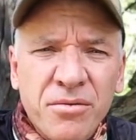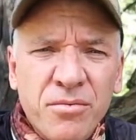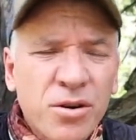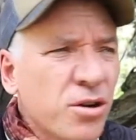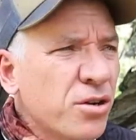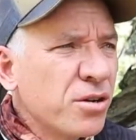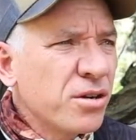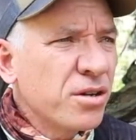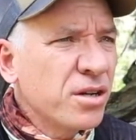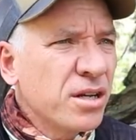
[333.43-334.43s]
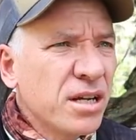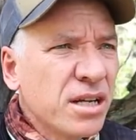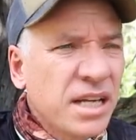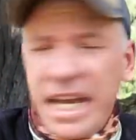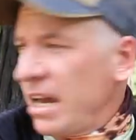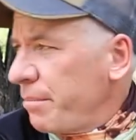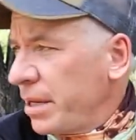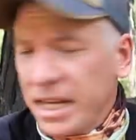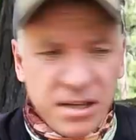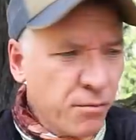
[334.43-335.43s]
We're
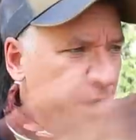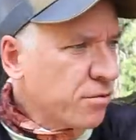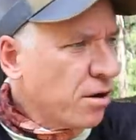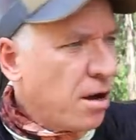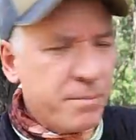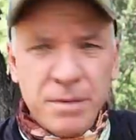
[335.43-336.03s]
camping and we were all,